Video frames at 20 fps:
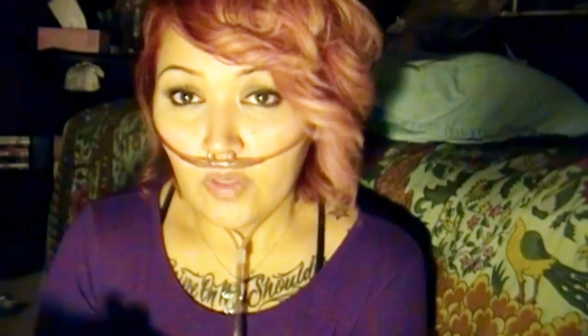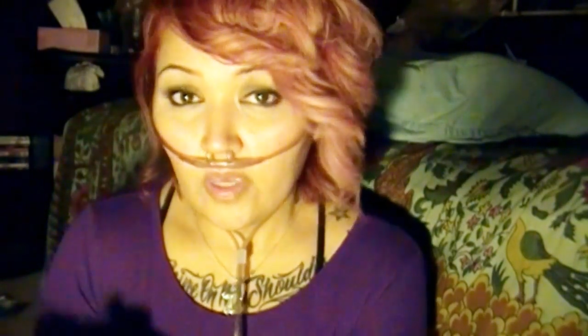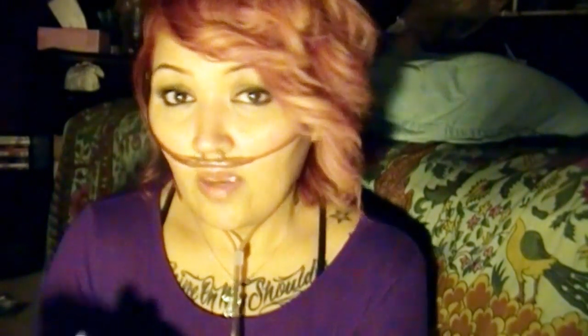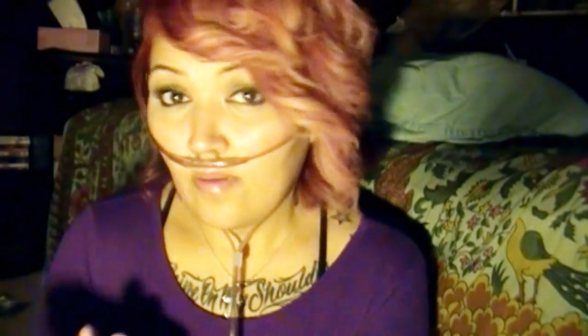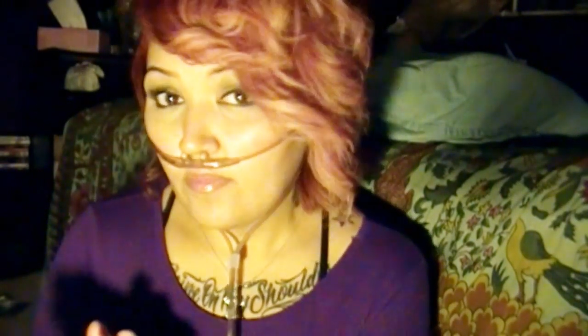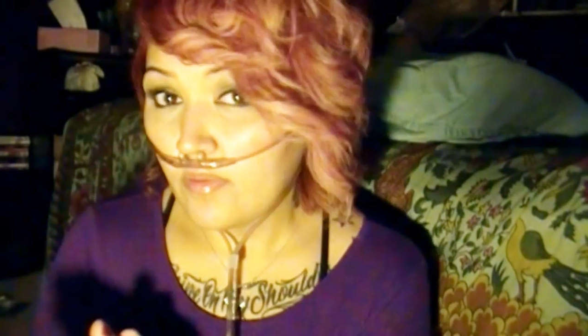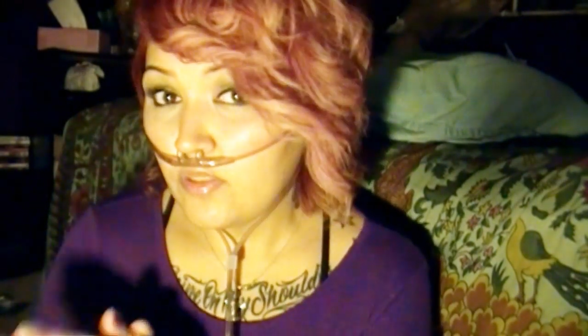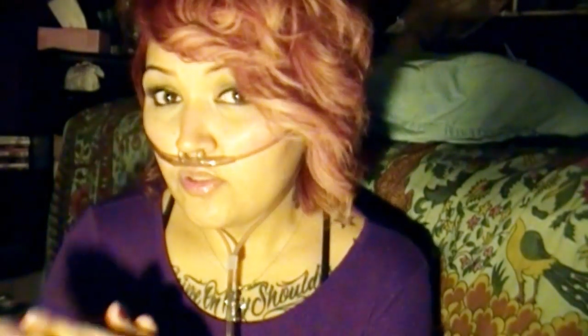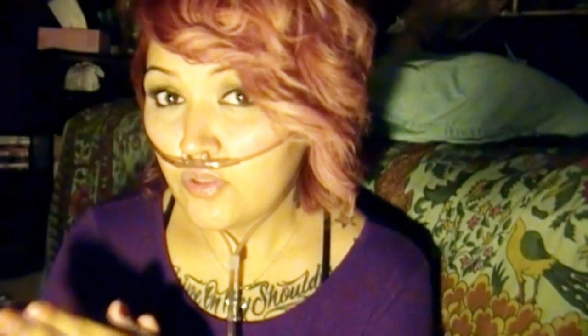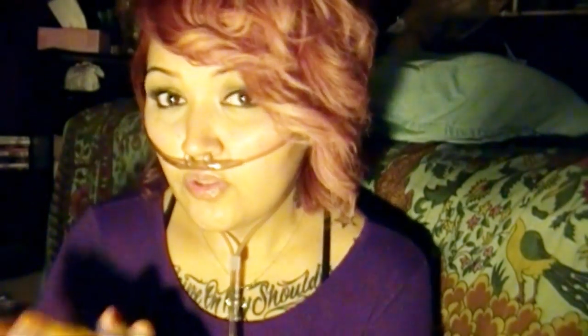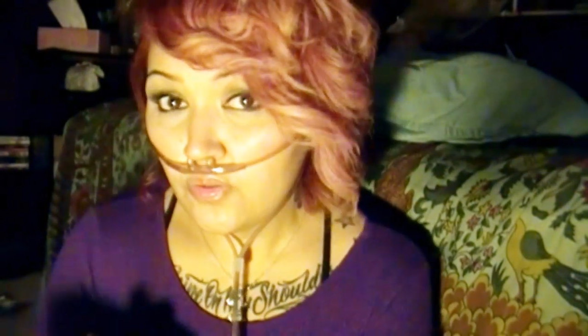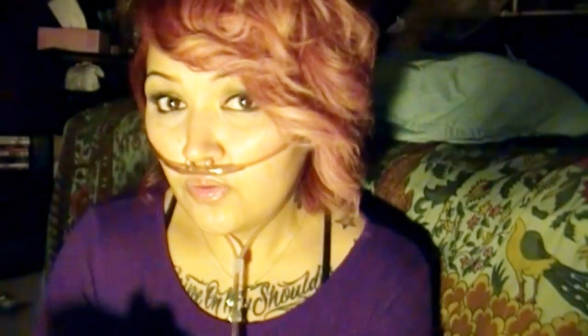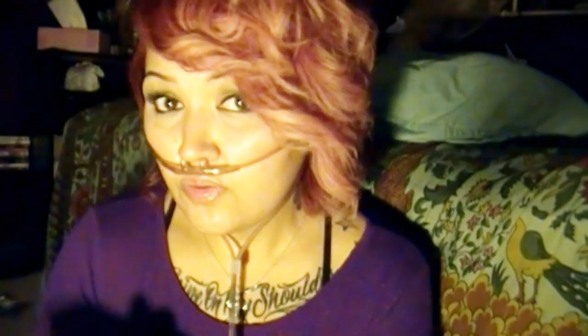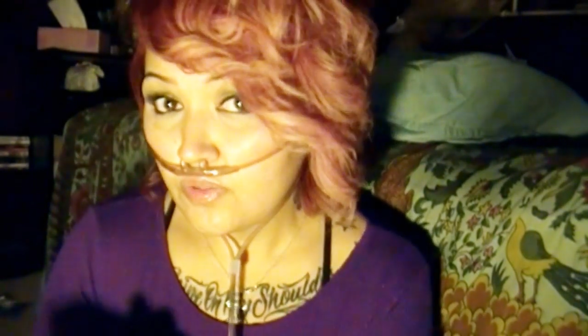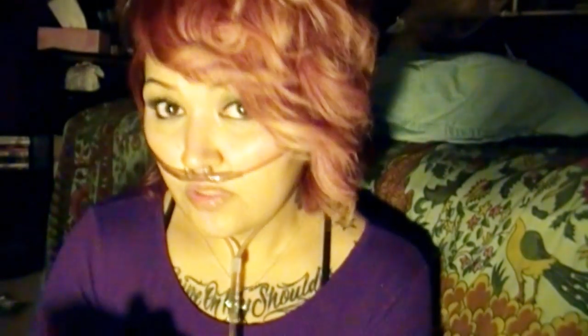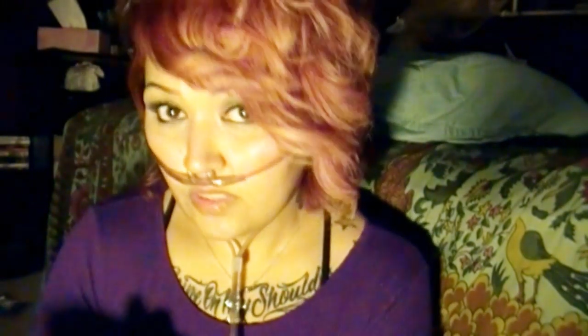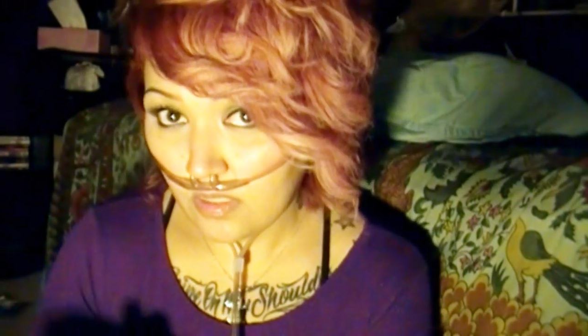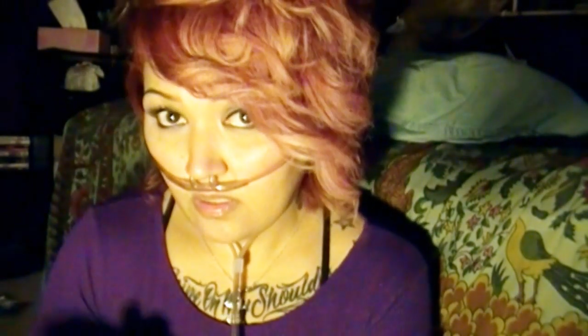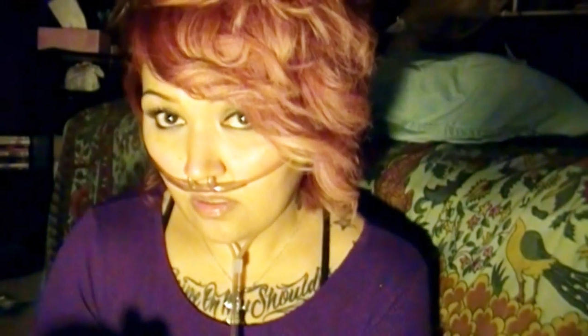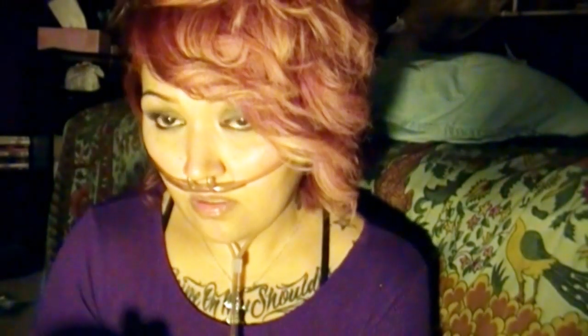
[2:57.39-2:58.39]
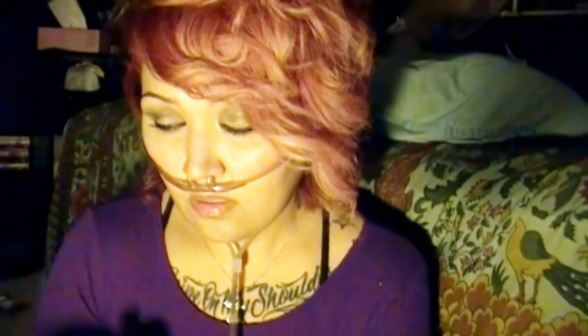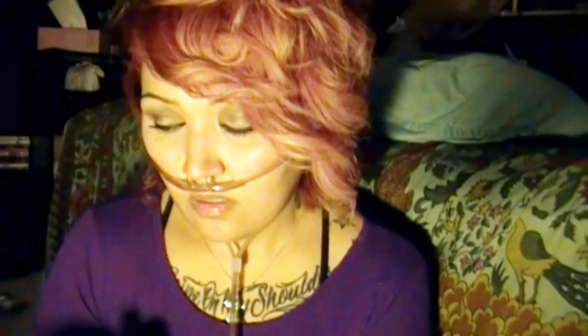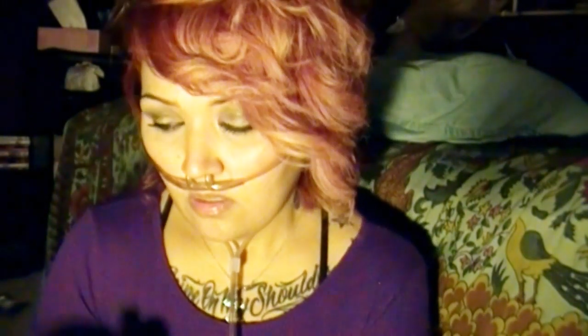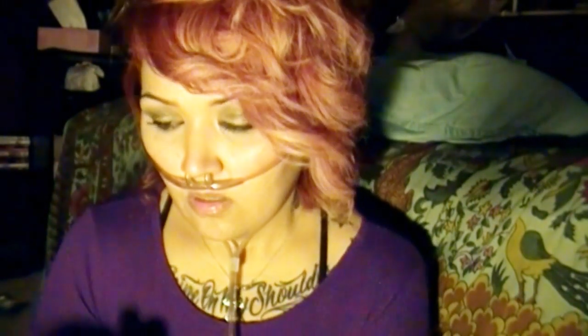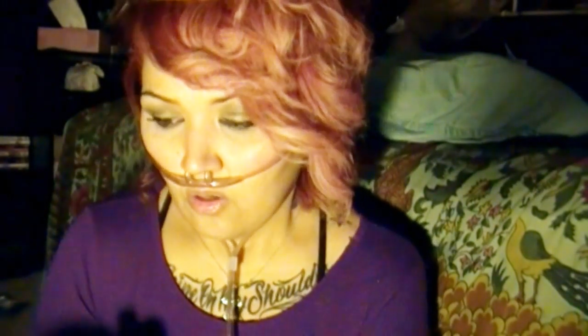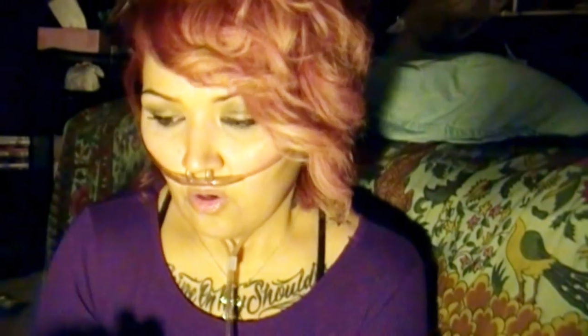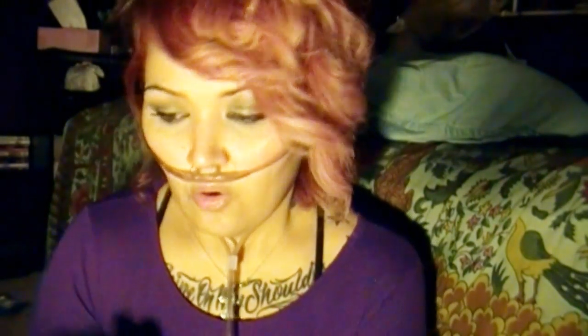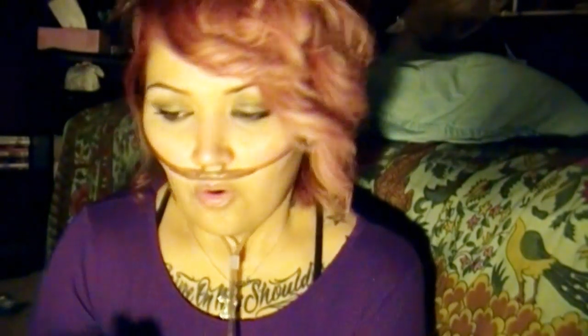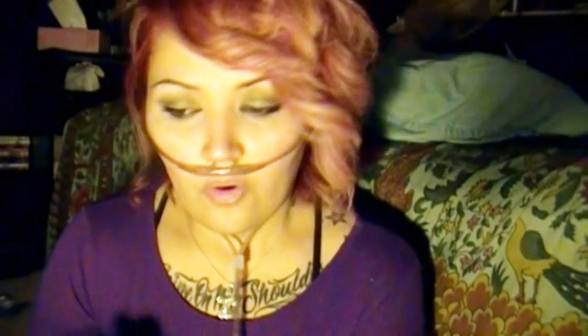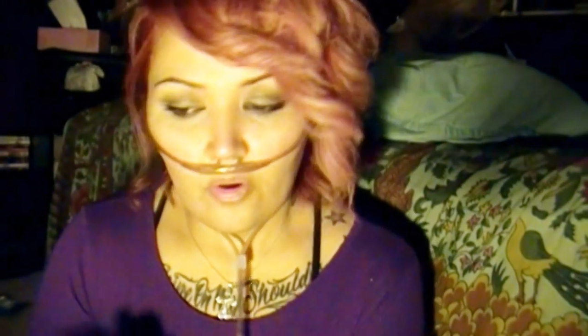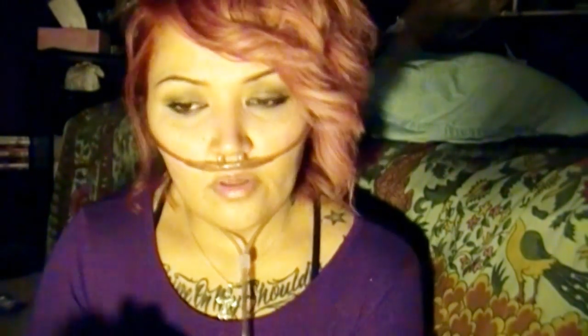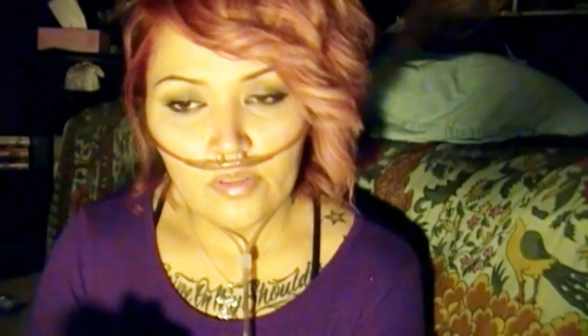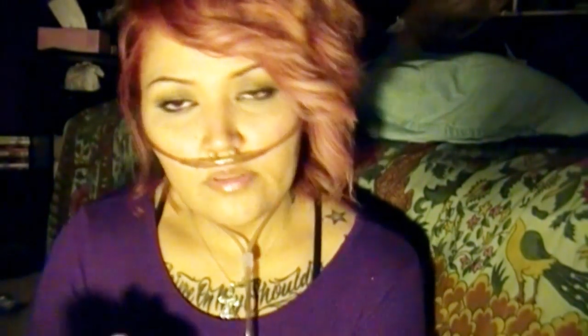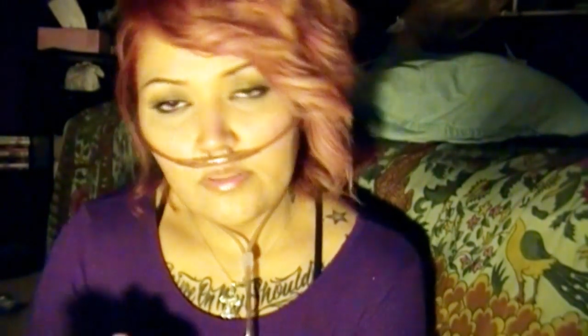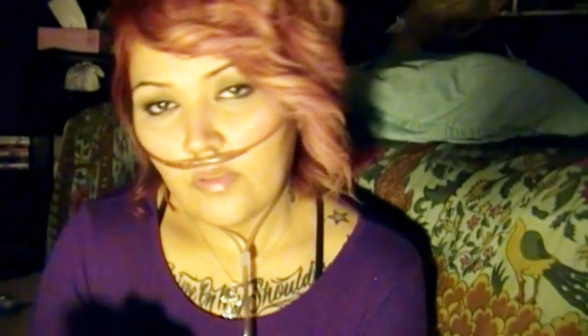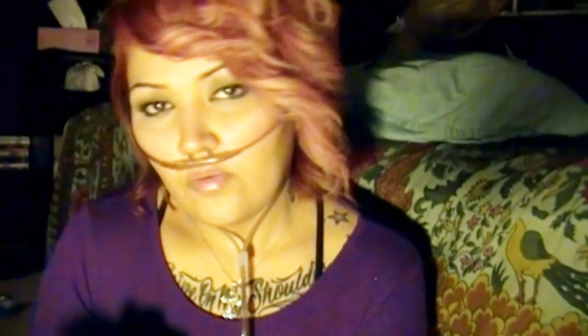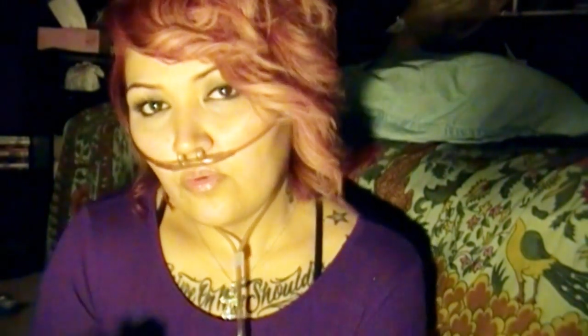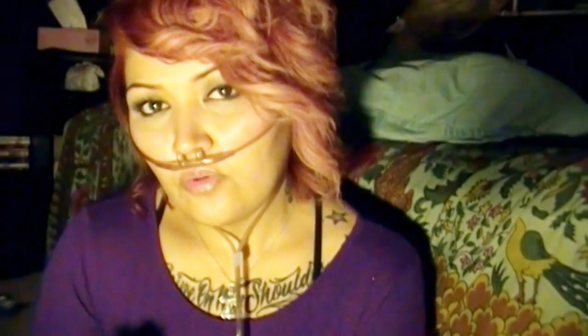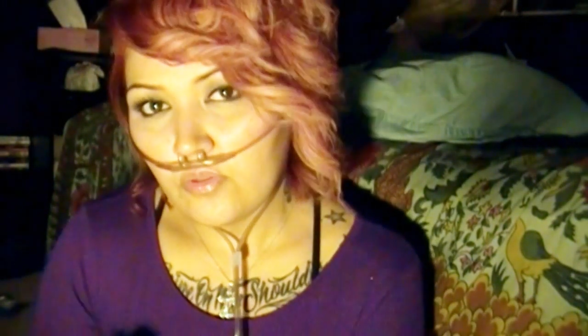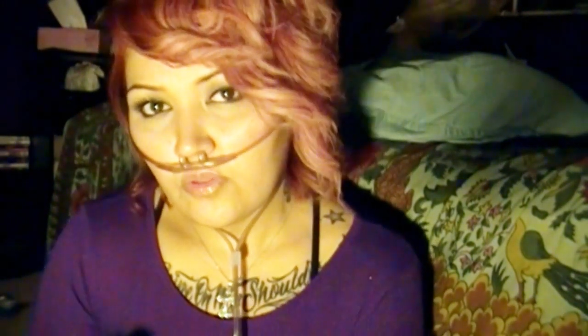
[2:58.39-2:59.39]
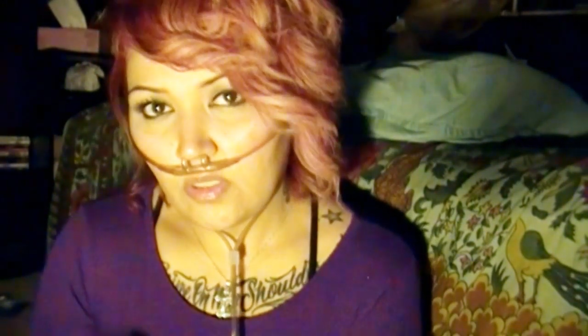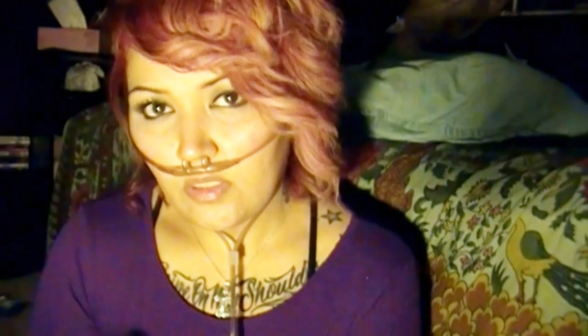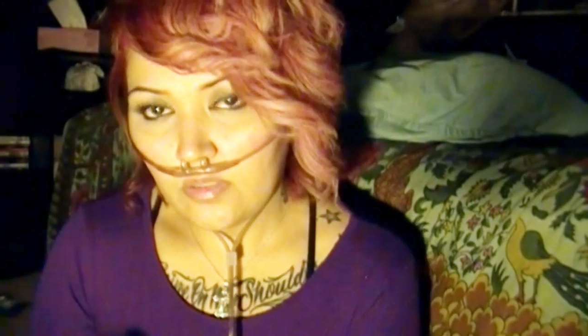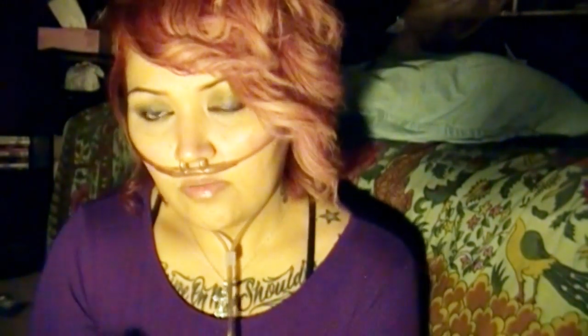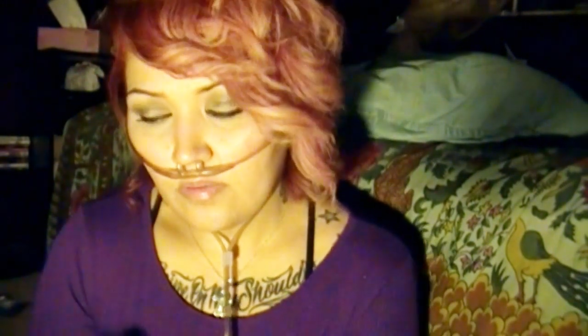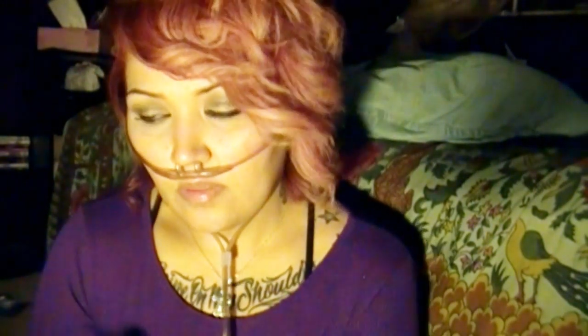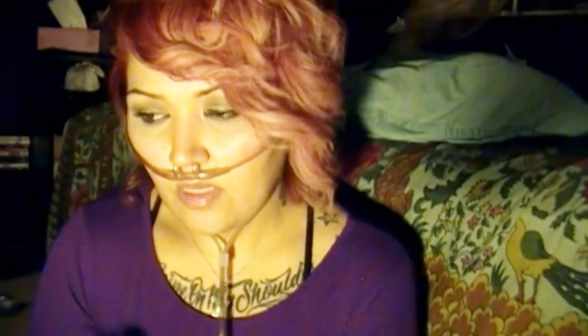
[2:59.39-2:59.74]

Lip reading: So you can't be too sick or else they won't